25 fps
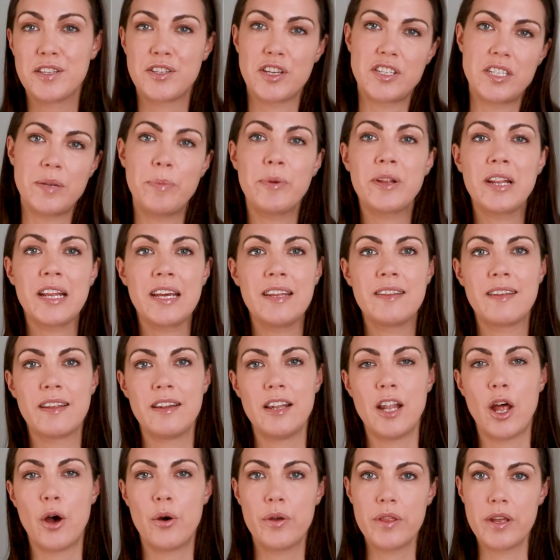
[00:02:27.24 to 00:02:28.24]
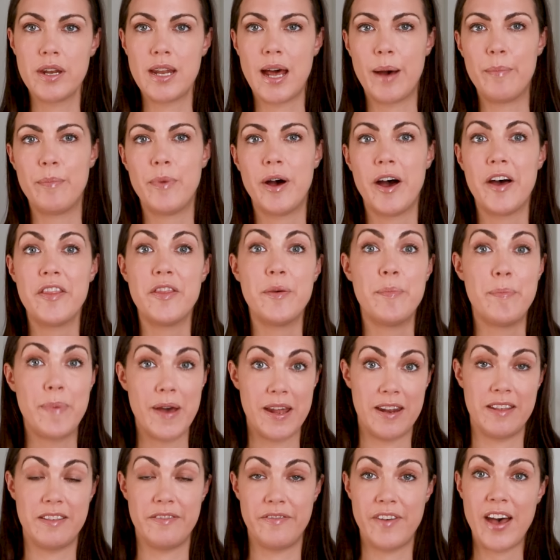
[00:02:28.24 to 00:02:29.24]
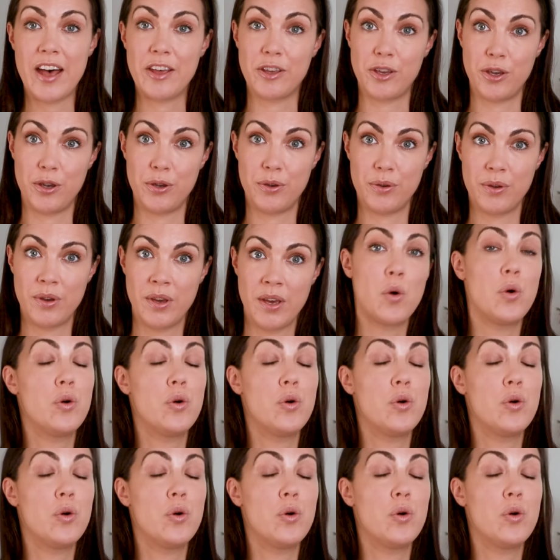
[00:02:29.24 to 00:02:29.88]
So typically the lower the number, the better the value.